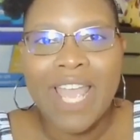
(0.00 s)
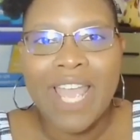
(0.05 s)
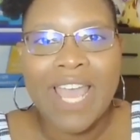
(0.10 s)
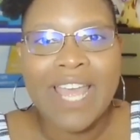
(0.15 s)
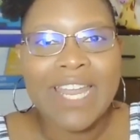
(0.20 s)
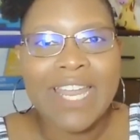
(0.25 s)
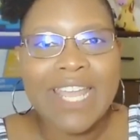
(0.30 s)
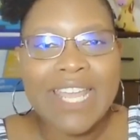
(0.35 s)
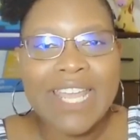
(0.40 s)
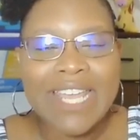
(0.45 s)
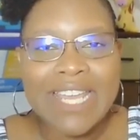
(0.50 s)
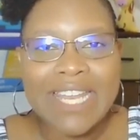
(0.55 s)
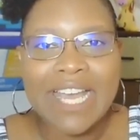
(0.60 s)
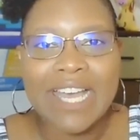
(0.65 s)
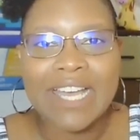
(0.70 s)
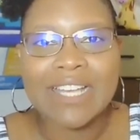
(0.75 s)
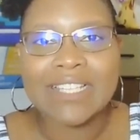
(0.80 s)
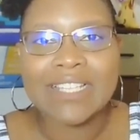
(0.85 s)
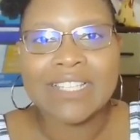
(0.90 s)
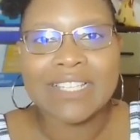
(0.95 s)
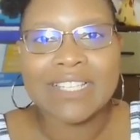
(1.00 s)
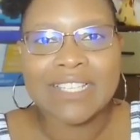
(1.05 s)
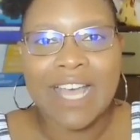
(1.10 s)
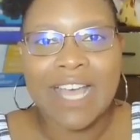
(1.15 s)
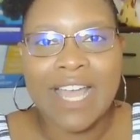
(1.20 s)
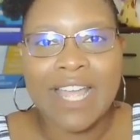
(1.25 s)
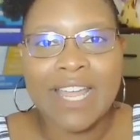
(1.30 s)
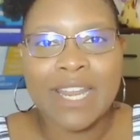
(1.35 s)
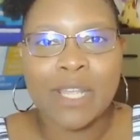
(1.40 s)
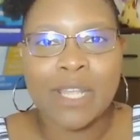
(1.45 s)
And in a
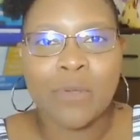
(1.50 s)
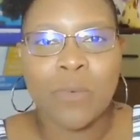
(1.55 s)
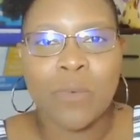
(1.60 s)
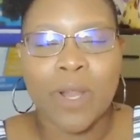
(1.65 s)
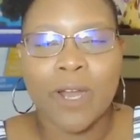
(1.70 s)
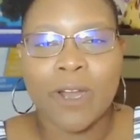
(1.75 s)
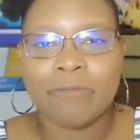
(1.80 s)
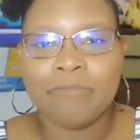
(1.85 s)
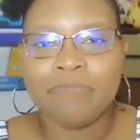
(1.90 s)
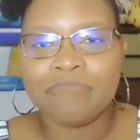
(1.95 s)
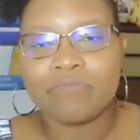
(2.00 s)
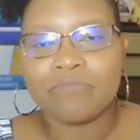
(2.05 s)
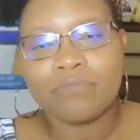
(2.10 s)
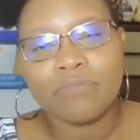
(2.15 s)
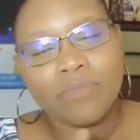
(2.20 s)
society where